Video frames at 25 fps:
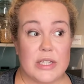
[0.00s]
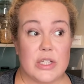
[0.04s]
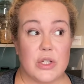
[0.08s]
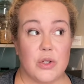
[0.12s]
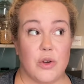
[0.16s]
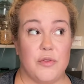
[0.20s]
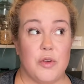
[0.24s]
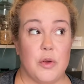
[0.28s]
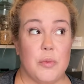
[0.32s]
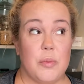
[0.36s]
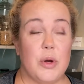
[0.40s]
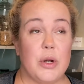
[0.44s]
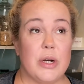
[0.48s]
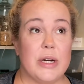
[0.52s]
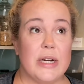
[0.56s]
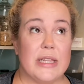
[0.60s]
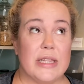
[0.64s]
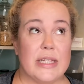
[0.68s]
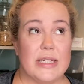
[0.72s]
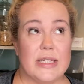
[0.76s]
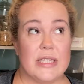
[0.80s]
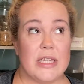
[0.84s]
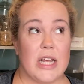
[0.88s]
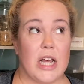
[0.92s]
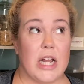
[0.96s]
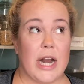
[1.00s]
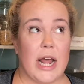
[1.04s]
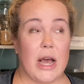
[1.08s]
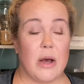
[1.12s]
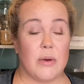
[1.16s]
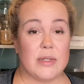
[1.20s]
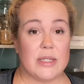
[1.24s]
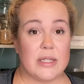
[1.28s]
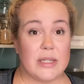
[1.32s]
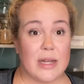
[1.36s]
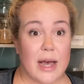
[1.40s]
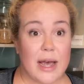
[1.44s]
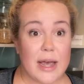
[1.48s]
So if you put it in the sun
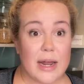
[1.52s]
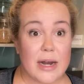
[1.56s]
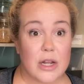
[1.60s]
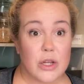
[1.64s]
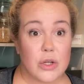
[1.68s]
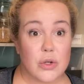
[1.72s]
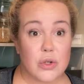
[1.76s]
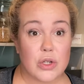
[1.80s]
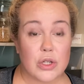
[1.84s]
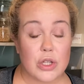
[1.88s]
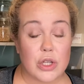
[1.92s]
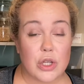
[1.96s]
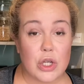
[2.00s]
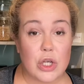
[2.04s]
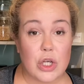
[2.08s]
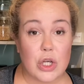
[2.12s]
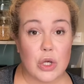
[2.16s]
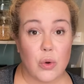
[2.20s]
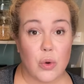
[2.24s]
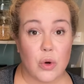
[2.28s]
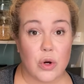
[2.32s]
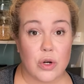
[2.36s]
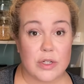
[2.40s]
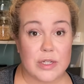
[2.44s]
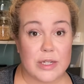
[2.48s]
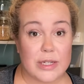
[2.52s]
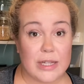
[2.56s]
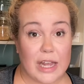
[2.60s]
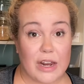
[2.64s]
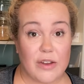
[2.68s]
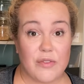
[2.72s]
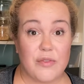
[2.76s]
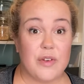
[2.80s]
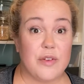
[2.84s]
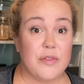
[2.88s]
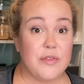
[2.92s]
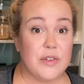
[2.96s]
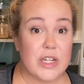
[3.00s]
outside, it usually cures in like
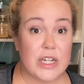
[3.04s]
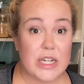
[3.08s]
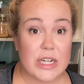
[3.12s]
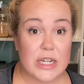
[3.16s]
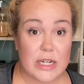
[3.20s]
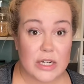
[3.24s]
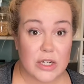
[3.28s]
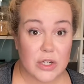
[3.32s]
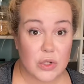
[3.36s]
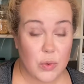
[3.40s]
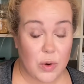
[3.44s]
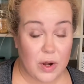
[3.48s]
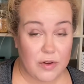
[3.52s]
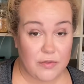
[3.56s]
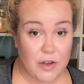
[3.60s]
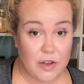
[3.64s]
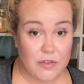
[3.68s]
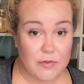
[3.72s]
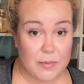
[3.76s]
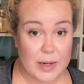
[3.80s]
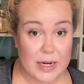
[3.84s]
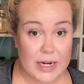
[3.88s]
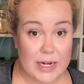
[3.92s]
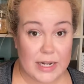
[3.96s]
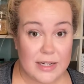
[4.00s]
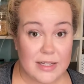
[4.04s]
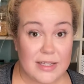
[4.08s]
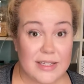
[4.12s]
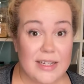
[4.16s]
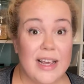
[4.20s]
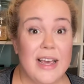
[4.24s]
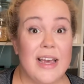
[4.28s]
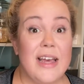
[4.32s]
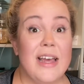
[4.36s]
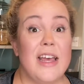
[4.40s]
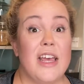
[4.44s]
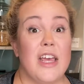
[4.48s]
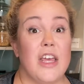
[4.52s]
15, 25 minutes.
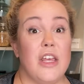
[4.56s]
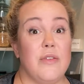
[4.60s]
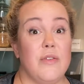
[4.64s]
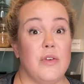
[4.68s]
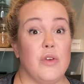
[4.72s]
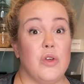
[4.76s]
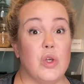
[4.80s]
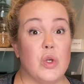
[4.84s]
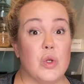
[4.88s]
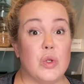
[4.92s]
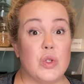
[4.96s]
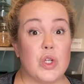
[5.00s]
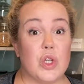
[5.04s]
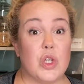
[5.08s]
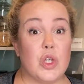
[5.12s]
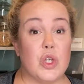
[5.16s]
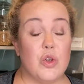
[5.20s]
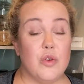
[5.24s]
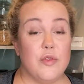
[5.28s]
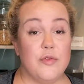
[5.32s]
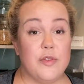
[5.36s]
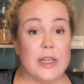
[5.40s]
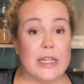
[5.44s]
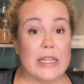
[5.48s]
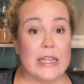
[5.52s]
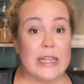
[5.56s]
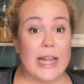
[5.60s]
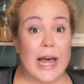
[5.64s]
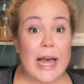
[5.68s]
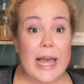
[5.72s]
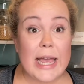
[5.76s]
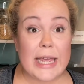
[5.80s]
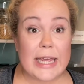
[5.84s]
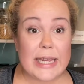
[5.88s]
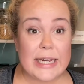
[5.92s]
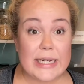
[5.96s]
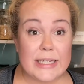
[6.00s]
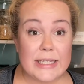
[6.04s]
If you use a UV
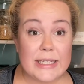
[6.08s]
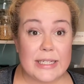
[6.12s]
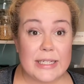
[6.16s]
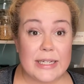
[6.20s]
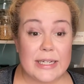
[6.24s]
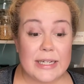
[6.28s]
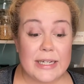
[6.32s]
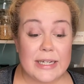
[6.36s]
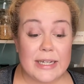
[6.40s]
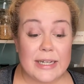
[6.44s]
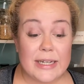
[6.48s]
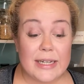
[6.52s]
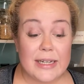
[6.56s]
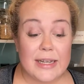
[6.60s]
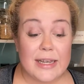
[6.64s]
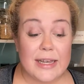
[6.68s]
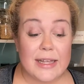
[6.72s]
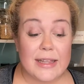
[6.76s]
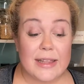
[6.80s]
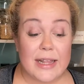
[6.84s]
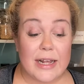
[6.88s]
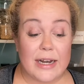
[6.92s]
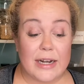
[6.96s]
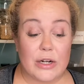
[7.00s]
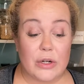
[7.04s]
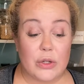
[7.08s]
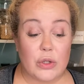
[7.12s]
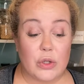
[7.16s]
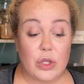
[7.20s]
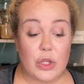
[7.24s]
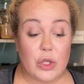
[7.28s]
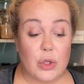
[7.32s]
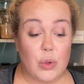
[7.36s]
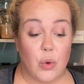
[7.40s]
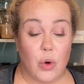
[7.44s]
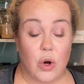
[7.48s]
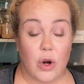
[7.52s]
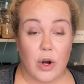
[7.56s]
light, then it'll
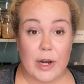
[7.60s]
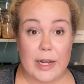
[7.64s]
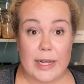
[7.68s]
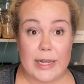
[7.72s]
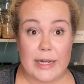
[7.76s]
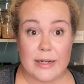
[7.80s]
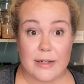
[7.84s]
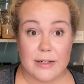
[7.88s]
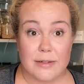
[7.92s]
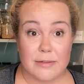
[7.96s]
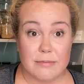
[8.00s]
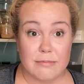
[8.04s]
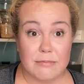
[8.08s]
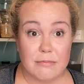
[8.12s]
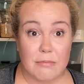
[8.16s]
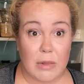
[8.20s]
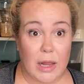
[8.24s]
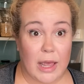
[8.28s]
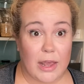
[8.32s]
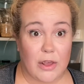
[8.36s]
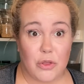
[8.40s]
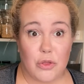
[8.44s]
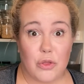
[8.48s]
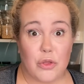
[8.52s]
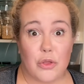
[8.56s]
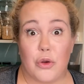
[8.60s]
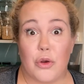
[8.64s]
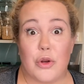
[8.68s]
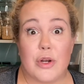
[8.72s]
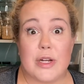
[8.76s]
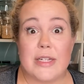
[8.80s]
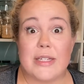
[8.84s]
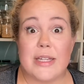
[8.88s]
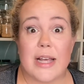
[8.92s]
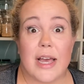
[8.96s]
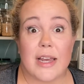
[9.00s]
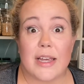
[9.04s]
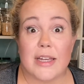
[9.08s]
cure in like 30
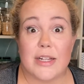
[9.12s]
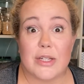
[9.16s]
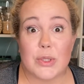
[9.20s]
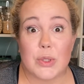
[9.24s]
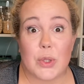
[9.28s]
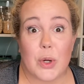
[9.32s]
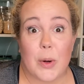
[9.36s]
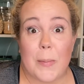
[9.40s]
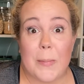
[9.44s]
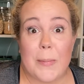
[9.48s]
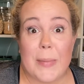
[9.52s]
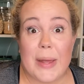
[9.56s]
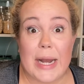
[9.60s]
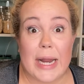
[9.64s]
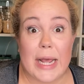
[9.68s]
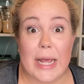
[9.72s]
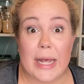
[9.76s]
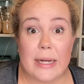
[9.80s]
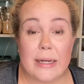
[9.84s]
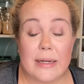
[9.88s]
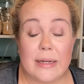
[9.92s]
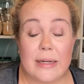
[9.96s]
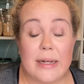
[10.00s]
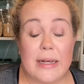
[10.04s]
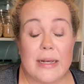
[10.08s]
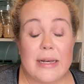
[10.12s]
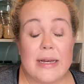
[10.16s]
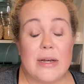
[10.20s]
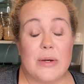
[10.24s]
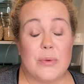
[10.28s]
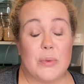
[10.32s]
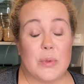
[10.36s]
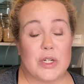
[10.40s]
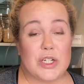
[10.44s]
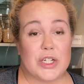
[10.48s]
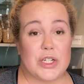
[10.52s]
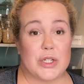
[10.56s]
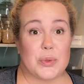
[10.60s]
seconds or a minute,
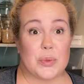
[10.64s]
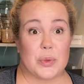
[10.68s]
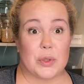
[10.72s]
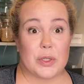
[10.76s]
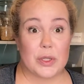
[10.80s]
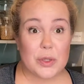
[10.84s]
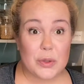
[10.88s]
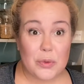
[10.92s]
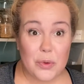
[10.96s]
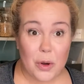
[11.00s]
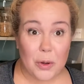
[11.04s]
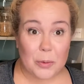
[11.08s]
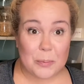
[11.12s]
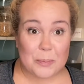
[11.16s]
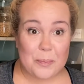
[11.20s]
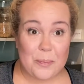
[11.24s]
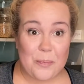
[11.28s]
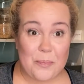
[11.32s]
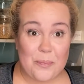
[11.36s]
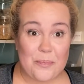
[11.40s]
which is really cool.